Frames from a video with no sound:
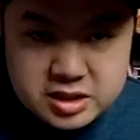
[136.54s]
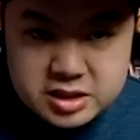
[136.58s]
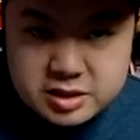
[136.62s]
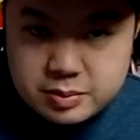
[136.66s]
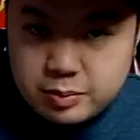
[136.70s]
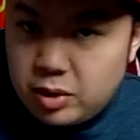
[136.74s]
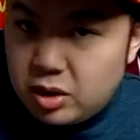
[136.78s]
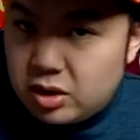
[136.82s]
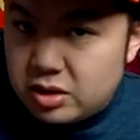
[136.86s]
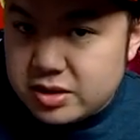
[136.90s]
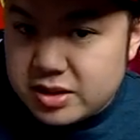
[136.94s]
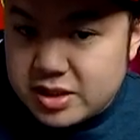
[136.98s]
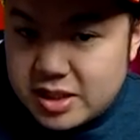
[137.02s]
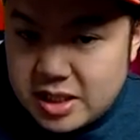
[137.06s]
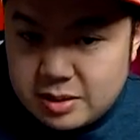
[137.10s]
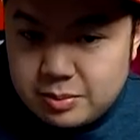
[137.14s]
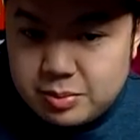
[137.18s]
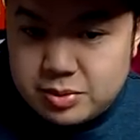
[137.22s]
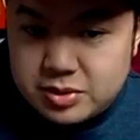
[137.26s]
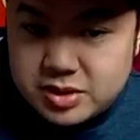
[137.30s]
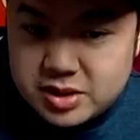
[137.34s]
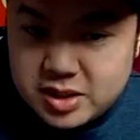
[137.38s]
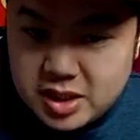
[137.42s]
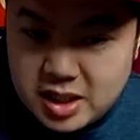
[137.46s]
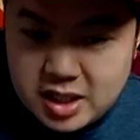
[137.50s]
small
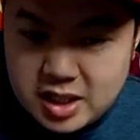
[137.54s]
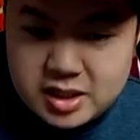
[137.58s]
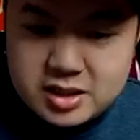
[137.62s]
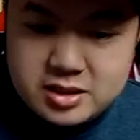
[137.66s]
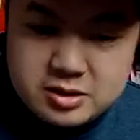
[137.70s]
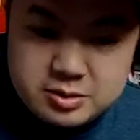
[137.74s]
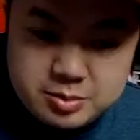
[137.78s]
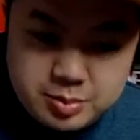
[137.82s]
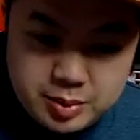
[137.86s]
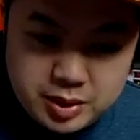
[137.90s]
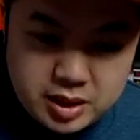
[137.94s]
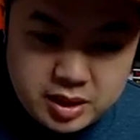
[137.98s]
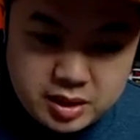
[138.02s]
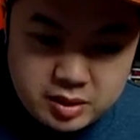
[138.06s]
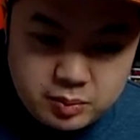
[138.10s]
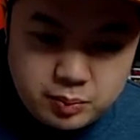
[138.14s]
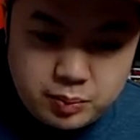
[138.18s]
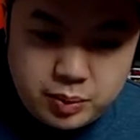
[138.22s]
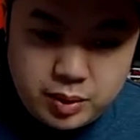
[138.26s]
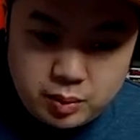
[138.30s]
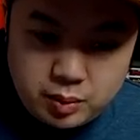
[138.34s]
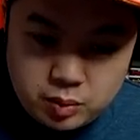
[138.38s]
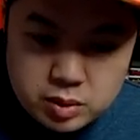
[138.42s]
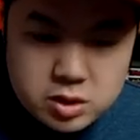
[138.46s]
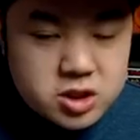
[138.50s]
sample size,
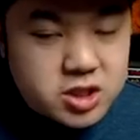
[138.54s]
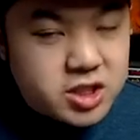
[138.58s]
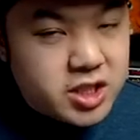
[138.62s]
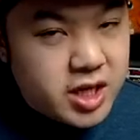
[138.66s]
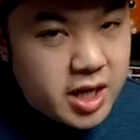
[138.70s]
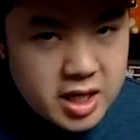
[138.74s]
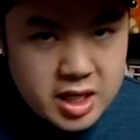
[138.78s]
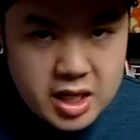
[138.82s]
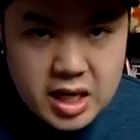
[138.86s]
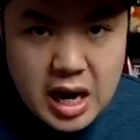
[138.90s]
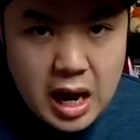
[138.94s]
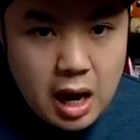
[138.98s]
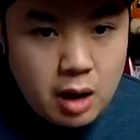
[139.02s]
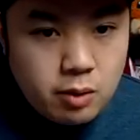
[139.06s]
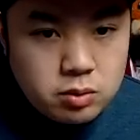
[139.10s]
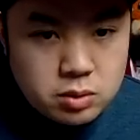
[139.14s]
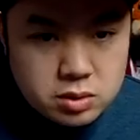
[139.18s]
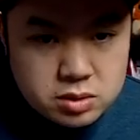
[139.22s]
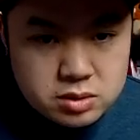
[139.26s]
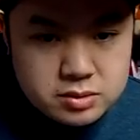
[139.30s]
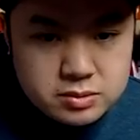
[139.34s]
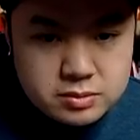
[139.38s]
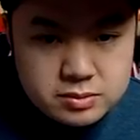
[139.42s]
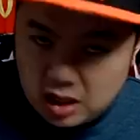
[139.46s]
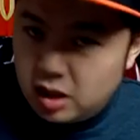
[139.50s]
but we'll check it out.
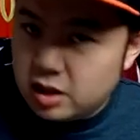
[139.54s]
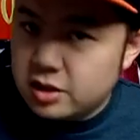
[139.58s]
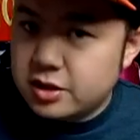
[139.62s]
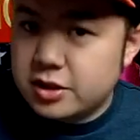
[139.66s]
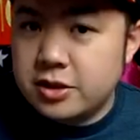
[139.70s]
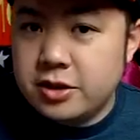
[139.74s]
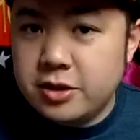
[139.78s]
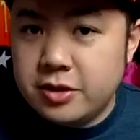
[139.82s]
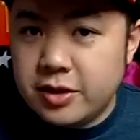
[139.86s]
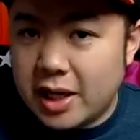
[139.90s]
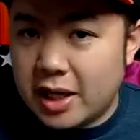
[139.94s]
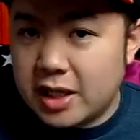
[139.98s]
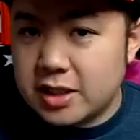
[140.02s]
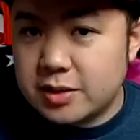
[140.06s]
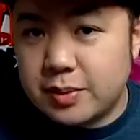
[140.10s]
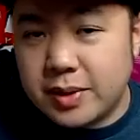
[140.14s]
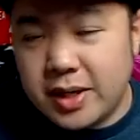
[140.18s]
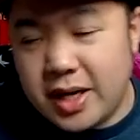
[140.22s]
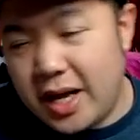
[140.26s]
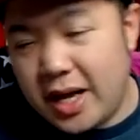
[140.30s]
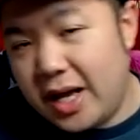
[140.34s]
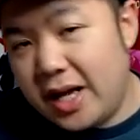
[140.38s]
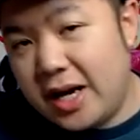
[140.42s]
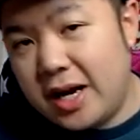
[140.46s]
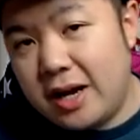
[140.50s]
Also, you guys
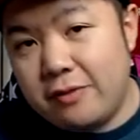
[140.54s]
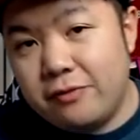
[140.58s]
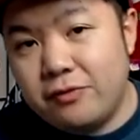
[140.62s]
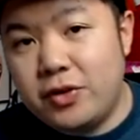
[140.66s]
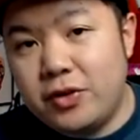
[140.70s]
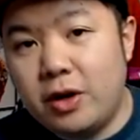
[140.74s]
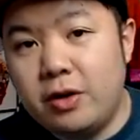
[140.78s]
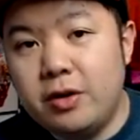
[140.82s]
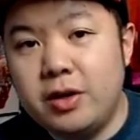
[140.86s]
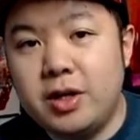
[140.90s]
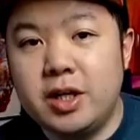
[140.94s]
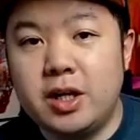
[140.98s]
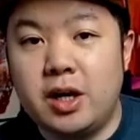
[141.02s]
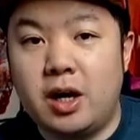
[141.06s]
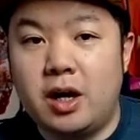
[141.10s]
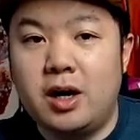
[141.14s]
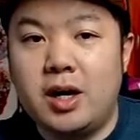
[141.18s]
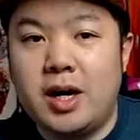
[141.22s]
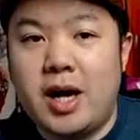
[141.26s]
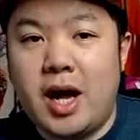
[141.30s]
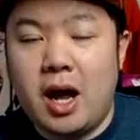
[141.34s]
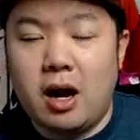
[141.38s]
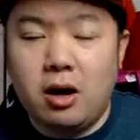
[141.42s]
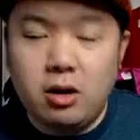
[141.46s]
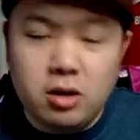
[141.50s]
went ahead and voted
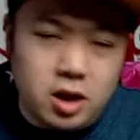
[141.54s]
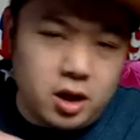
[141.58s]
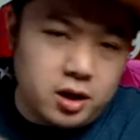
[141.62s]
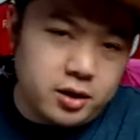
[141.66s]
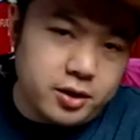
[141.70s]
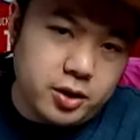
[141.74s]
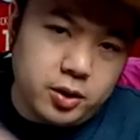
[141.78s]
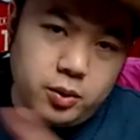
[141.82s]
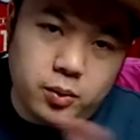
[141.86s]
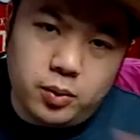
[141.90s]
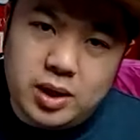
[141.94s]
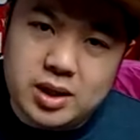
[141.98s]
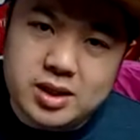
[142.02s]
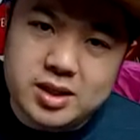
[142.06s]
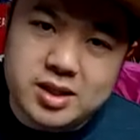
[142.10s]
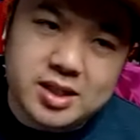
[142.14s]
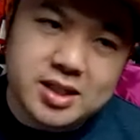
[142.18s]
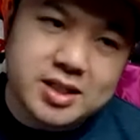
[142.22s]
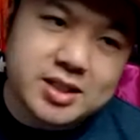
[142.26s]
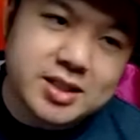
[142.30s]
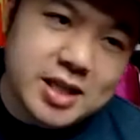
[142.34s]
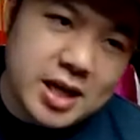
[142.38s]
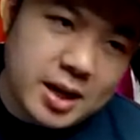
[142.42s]
on how long you want these